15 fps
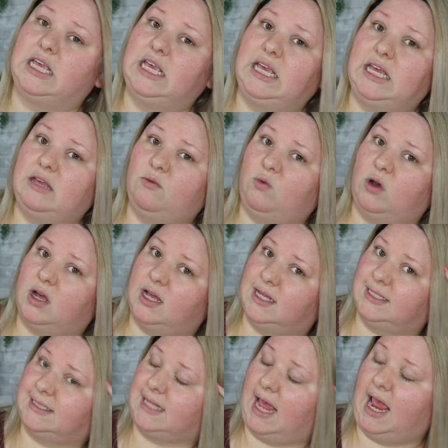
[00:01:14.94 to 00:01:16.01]
It
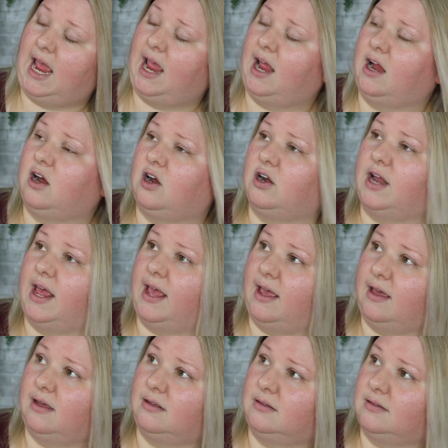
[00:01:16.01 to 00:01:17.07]
was hair
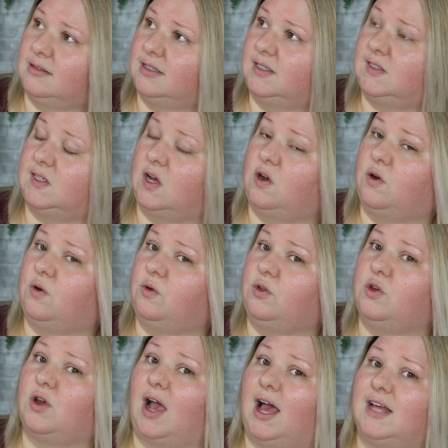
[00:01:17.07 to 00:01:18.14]
day, so
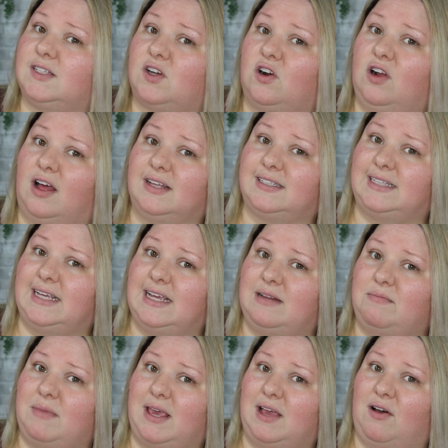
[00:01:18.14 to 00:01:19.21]
you guys are not
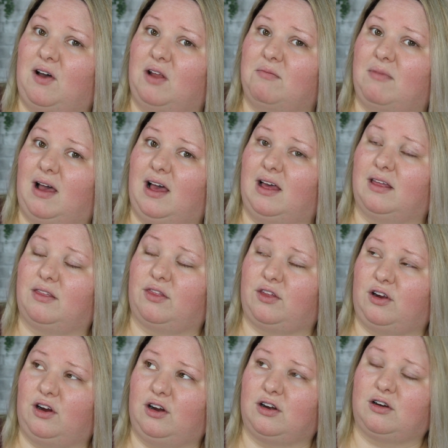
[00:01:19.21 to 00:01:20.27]
seeing me on my
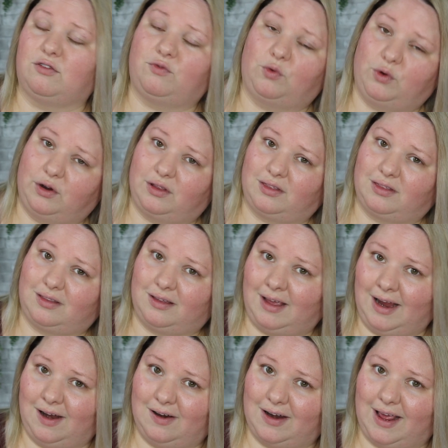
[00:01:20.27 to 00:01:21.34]
third or fourth
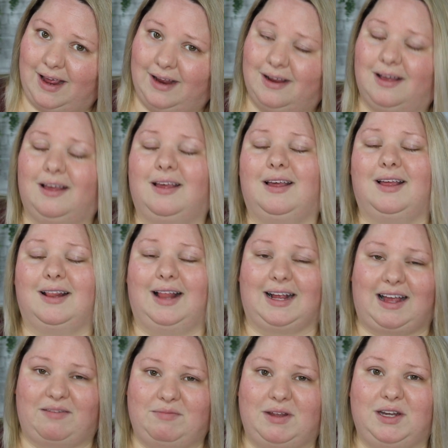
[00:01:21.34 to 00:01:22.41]
hair day
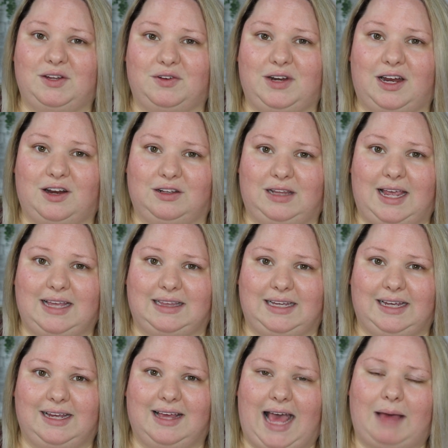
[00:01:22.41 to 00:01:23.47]
like I've been doing here
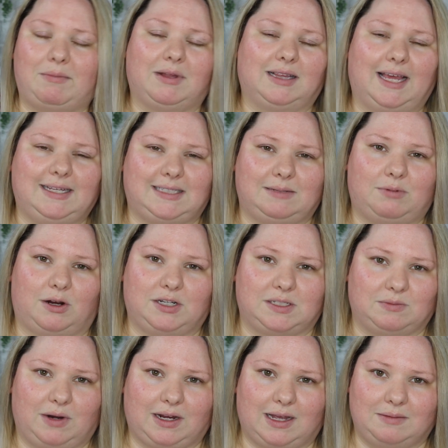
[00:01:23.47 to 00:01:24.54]
lately. I'm a lazy
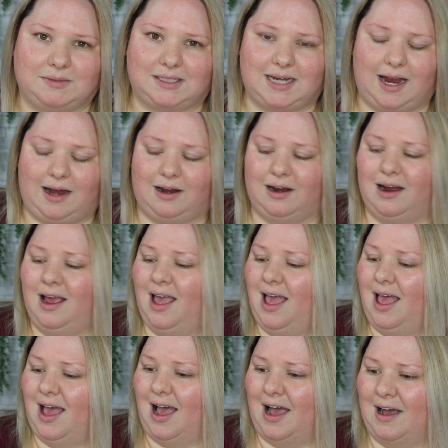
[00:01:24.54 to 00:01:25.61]
person when it comes to hair.
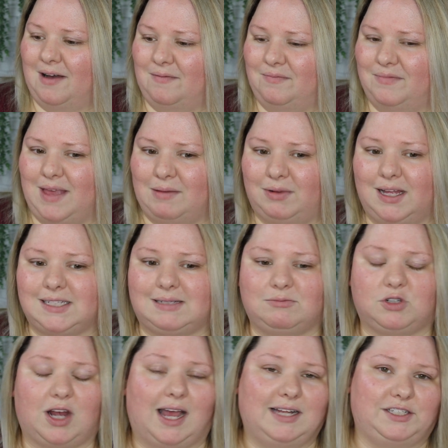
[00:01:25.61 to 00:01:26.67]
And plus
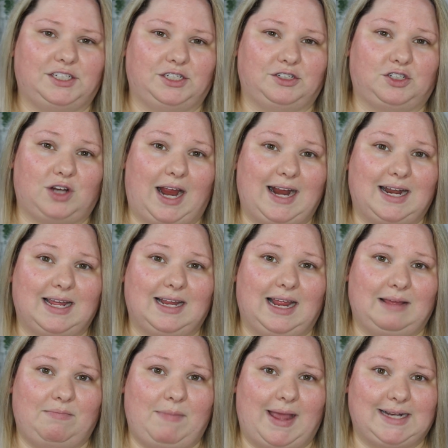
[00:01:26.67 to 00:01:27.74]
I'm trying to train it
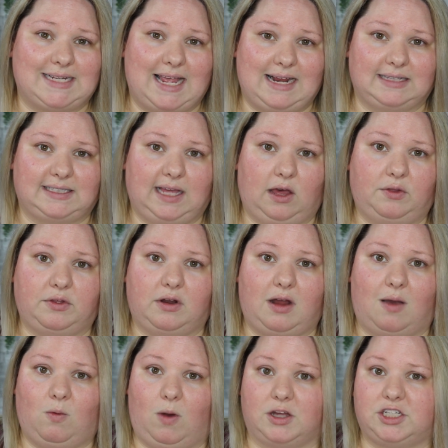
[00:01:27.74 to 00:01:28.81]
and maintain its health and
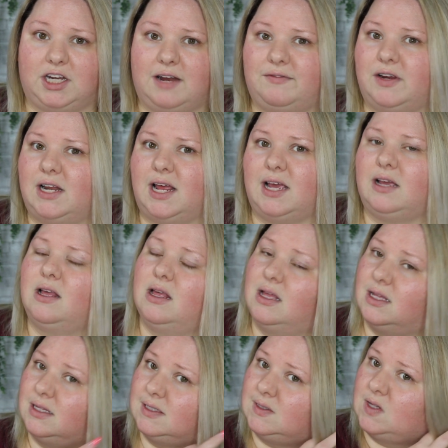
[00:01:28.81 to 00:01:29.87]
not wash it every day.
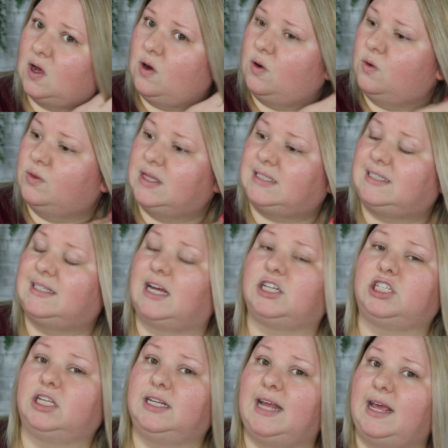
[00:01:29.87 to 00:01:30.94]
So this is
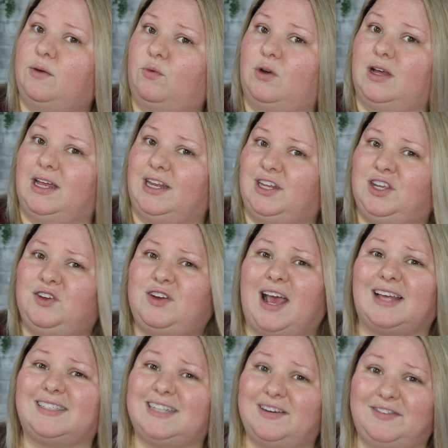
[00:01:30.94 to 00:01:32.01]
actually day one. You
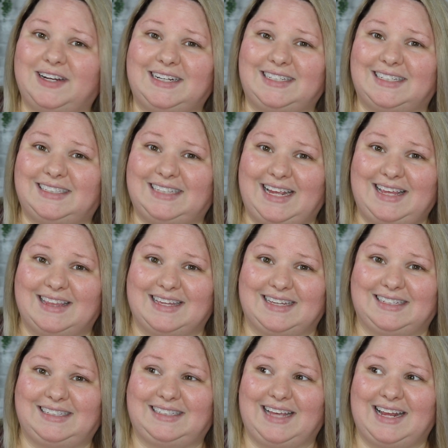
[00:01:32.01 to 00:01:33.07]
guys never get to see
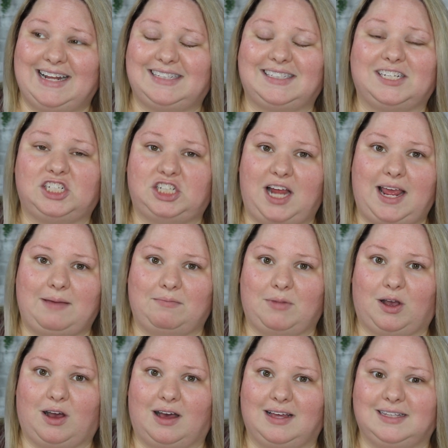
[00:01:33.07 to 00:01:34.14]
this, and it's a shame
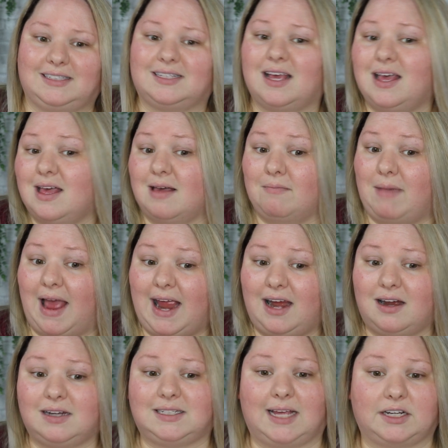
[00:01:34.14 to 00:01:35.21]
because my
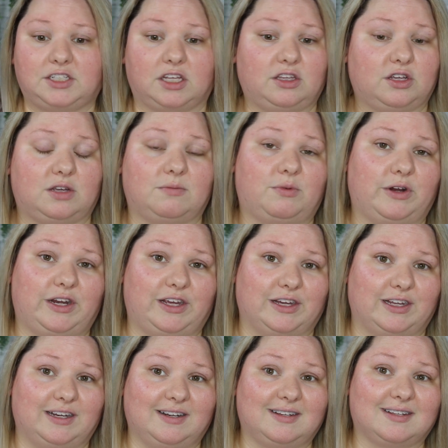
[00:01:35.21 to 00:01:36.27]
hair is actually looking pretty
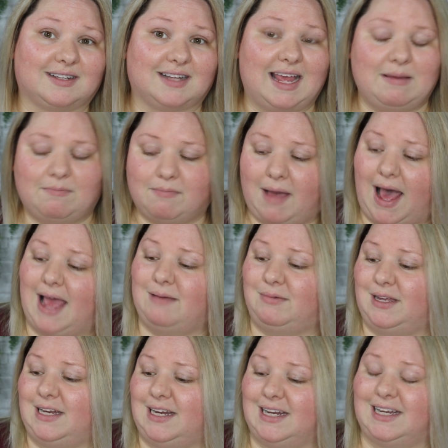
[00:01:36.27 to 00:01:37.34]
good. In my
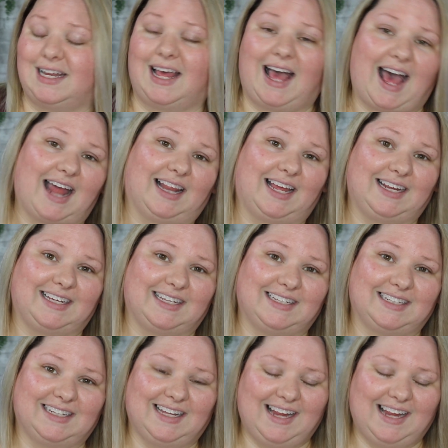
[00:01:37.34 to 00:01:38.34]
opinion, I like it.